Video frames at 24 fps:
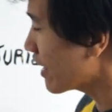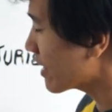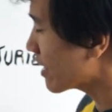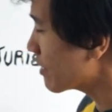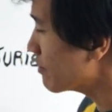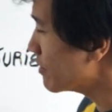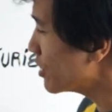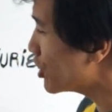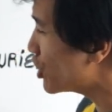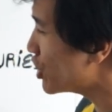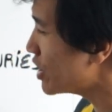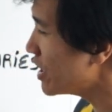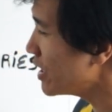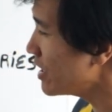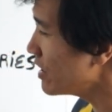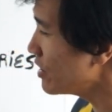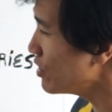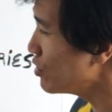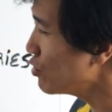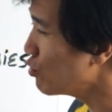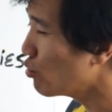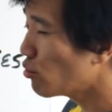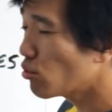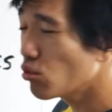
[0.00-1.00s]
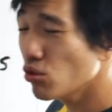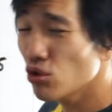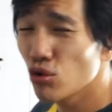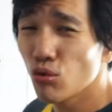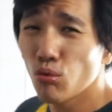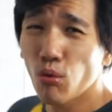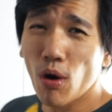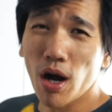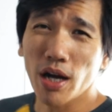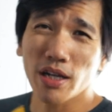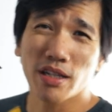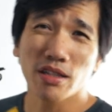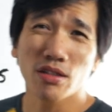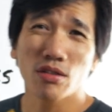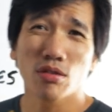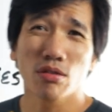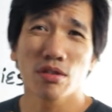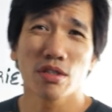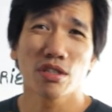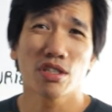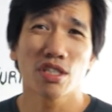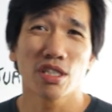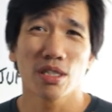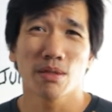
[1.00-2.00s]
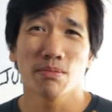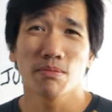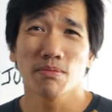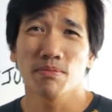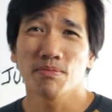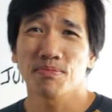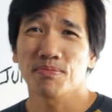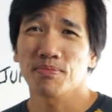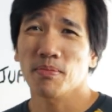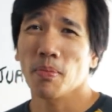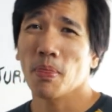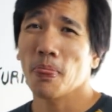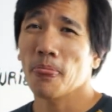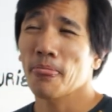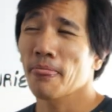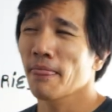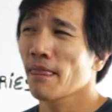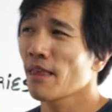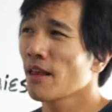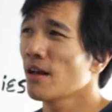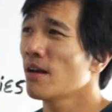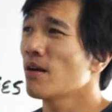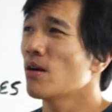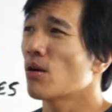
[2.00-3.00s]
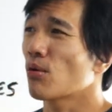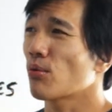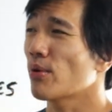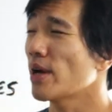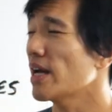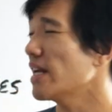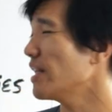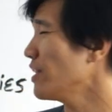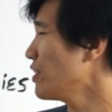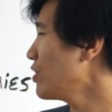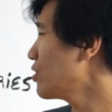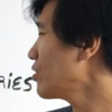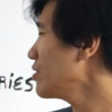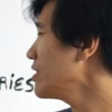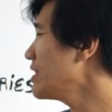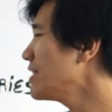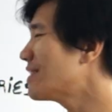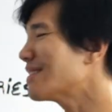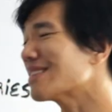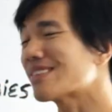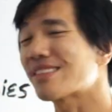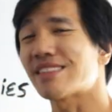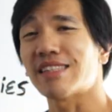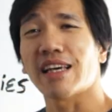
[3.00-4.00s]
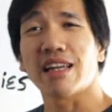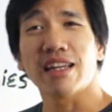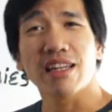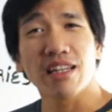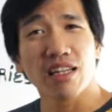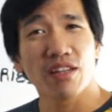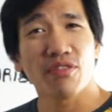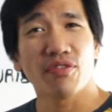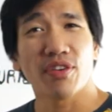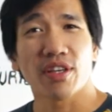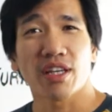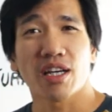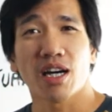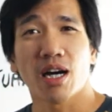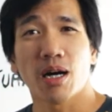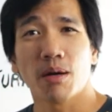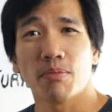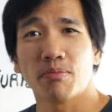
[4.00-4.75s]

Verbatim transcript: Like a machine, you, you walk into the gym, right? You don't need to set anything